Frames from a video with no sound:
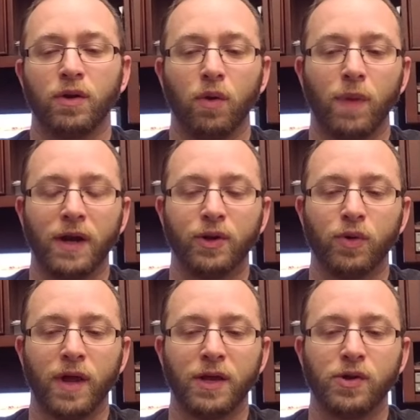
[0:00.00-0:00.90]
you know, by
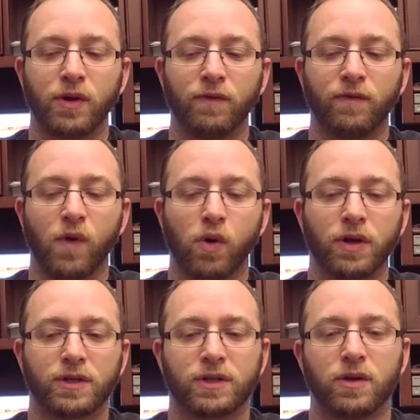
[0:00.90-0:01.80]
doing that you can
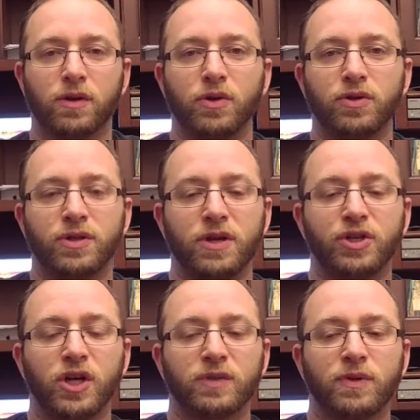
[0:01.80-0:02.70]
focus, use the
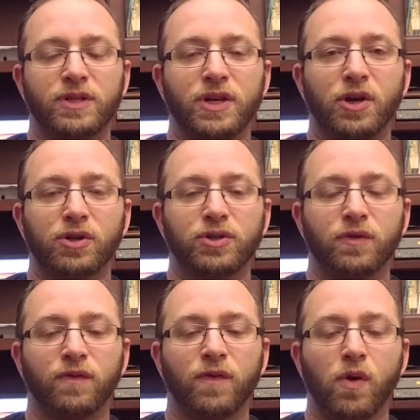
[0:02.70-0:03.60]
adjustments here
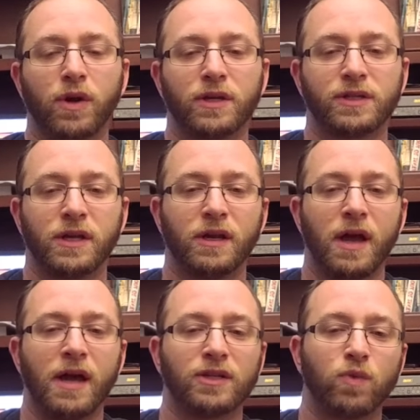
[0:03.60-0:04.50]
to focus it
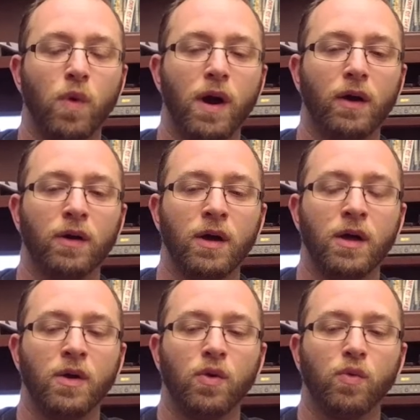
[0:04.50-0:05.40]
as well
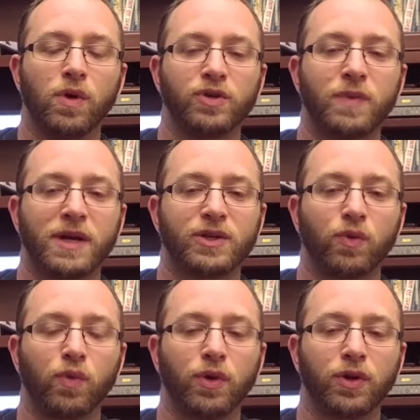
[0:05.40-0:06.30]
which makes it
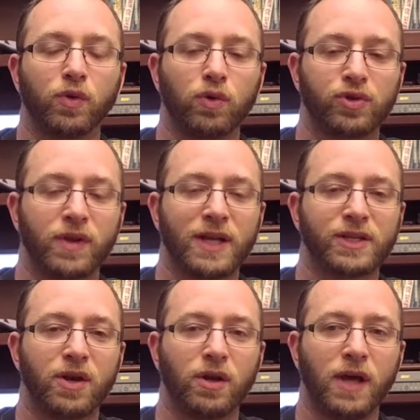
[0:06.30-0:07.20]
really cool. So that's
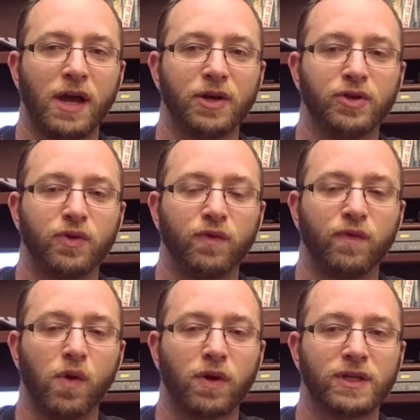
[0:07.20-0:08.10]
gonna allow you to
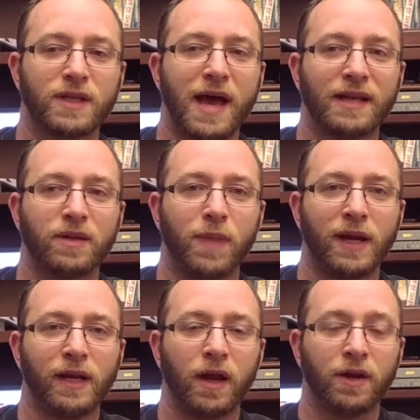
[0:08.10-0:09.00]
focus that
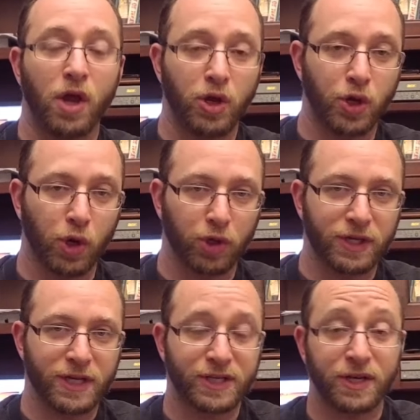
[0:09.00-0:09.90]
depending on your
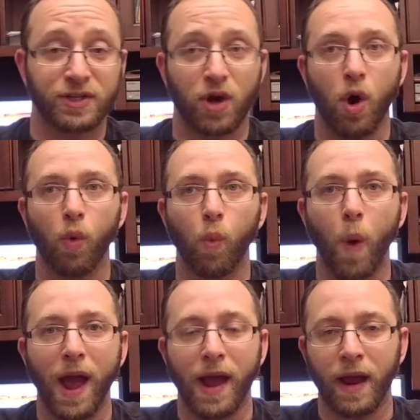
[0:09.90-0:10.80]
distance
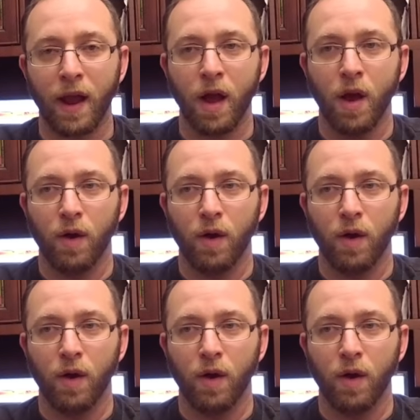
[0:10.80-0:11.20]
away